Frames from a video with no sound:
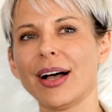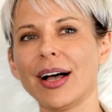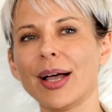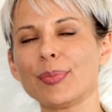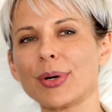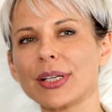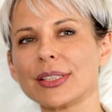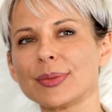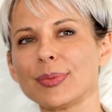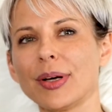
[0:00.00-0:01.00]
I
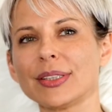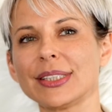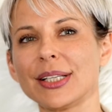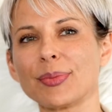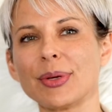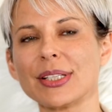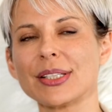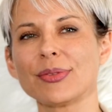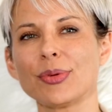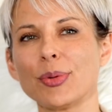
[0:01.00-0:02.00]
practiced aesthetic
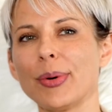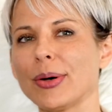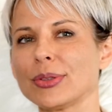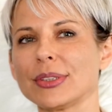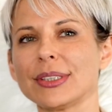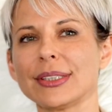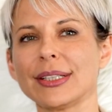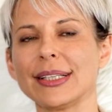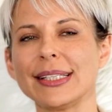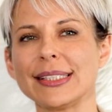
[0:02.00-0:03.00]
medicine for about
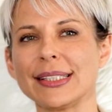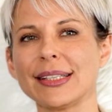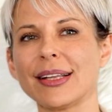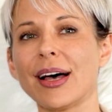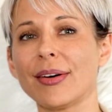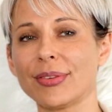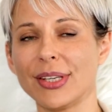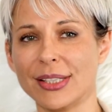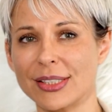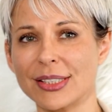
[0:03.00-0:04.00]
19 and a half
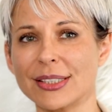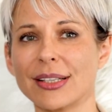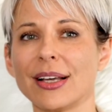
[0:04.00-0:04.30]
years.